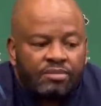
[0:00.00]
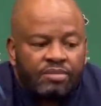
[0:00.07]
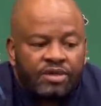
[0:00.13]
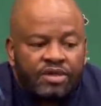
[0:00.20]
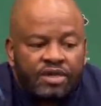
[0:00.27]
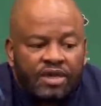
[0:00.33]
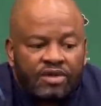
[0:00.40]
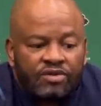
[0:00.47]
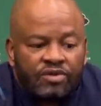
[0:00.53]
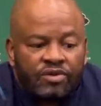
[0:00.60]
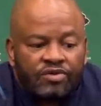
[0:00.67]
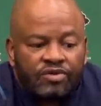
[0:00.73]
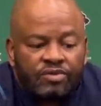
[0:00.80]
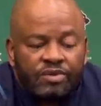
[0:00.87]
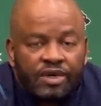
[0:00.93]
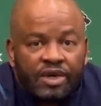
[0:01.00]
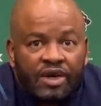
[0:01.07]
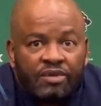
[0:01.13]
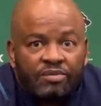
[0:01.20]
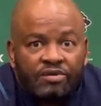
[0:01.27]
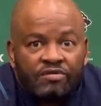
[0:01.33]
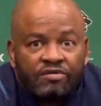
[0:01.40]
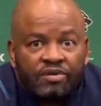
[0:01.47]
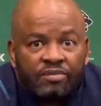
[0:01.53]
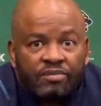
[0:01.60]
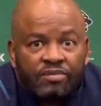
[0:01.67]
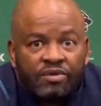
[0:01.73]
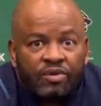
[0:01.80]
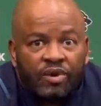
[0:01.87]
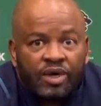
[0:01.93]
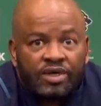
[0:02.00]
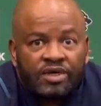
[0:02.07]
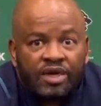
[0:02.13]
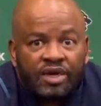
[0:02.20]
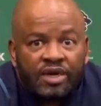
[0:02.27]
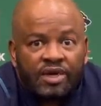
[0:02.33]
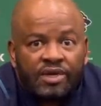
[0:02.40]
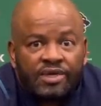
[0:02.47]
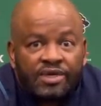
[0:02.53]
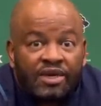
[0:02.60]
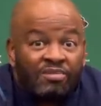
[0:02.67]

Peter has also been coming from the wide channels,